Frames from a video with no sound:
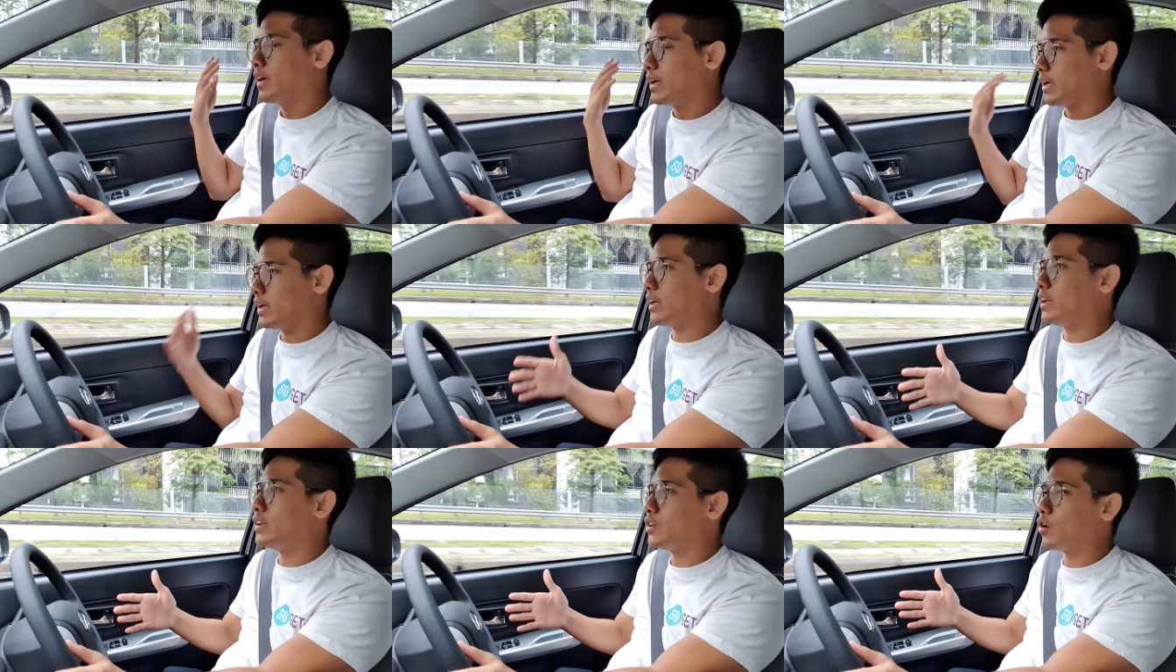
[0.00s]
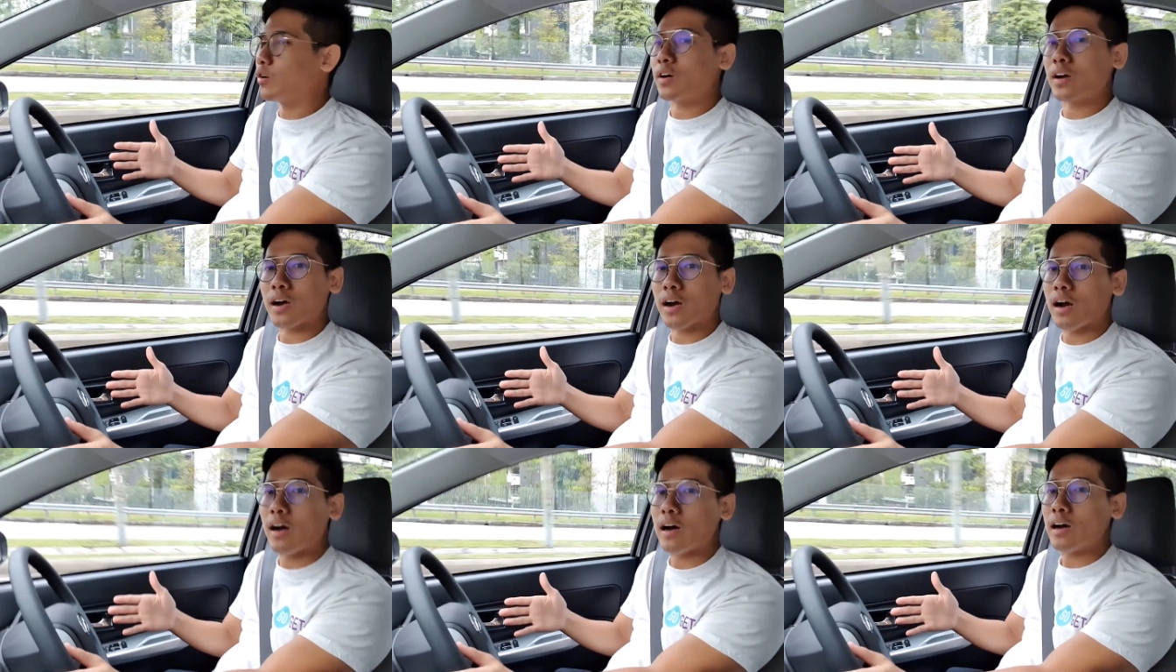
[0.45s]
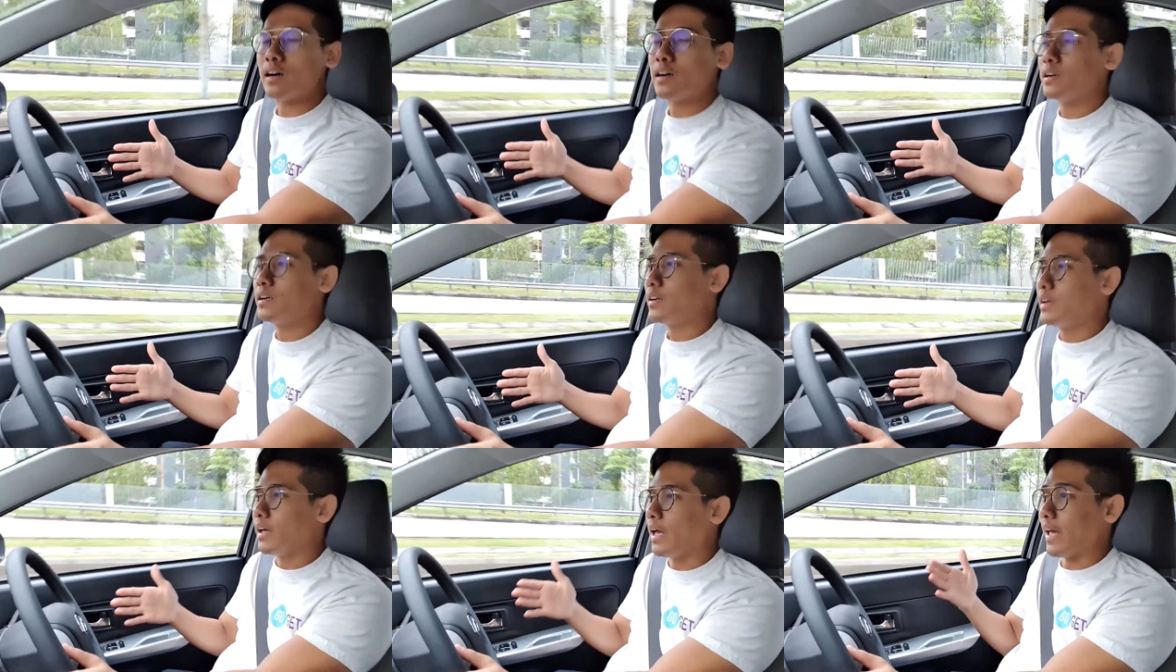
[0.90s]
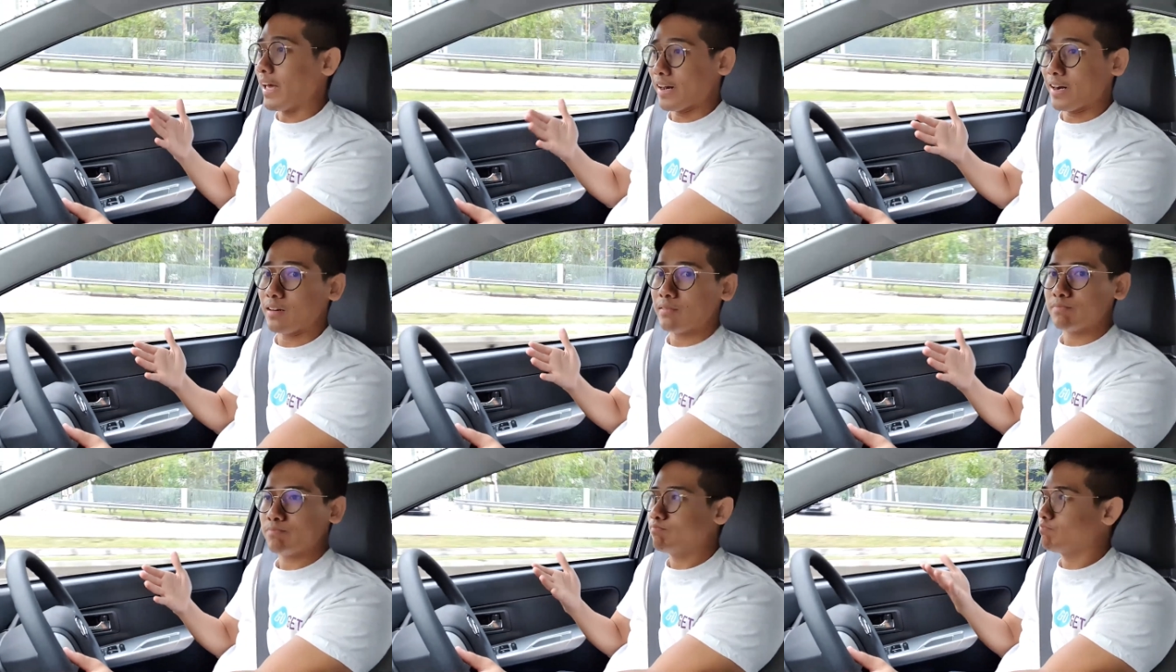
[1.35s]
in your car at
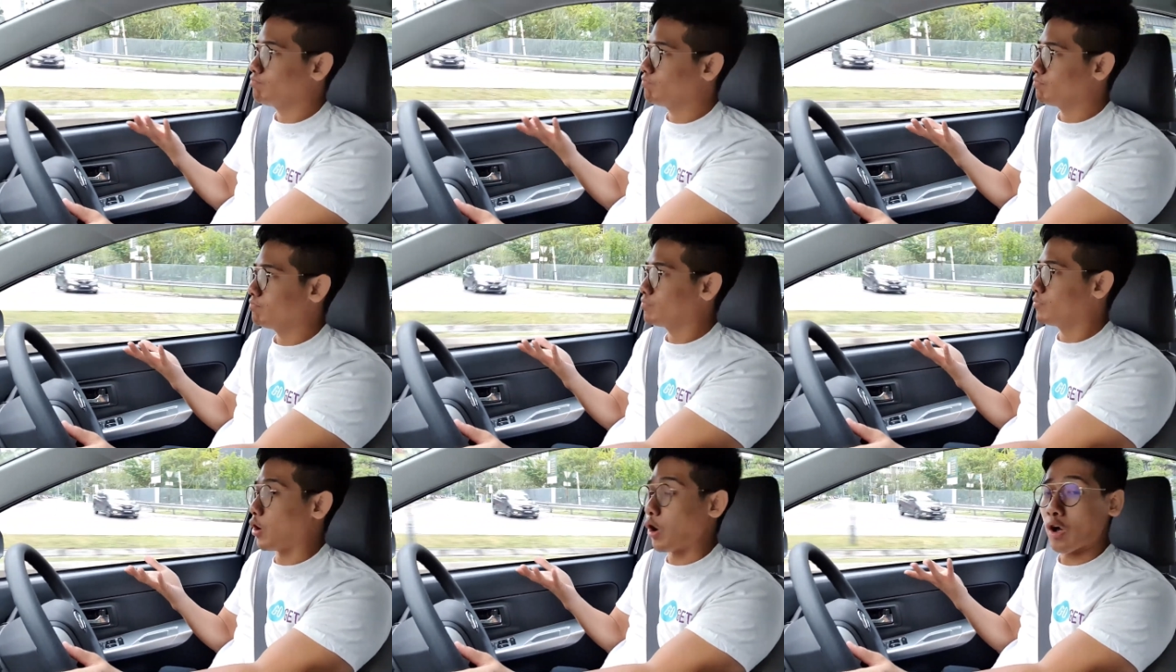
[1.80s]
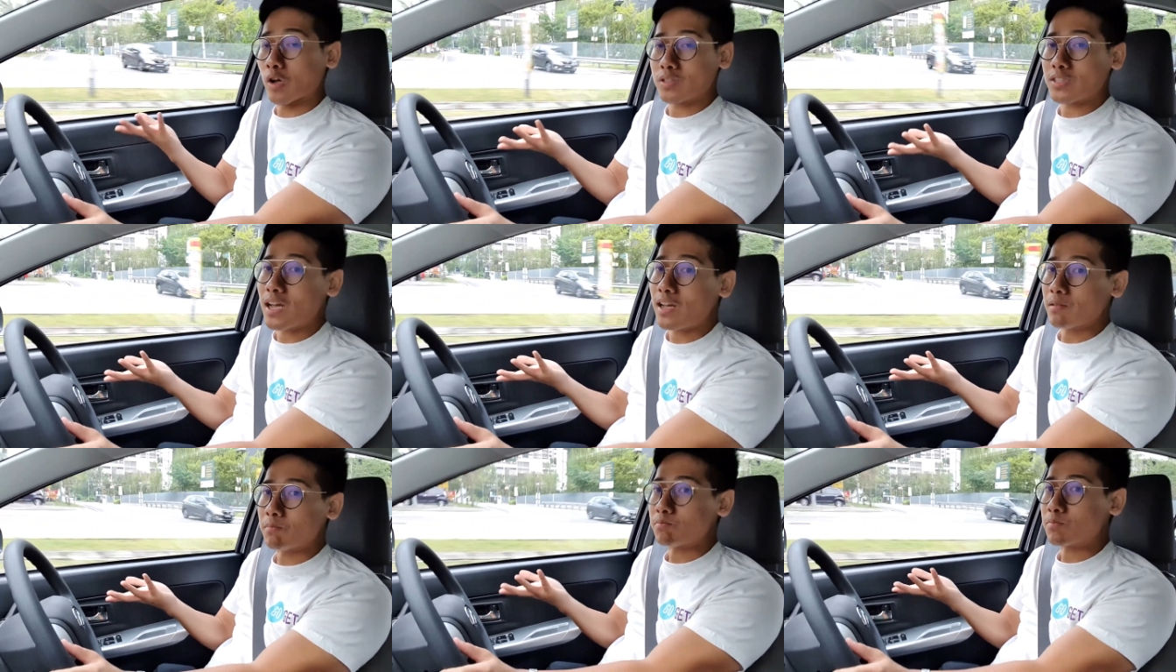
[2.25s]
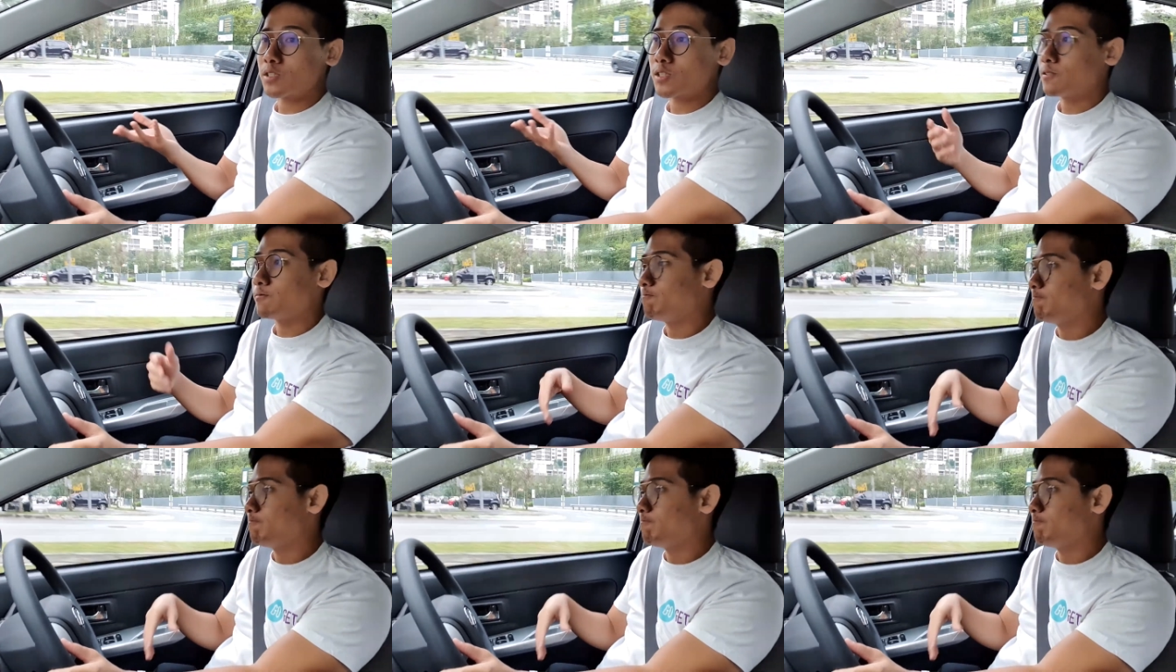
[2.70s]
all times.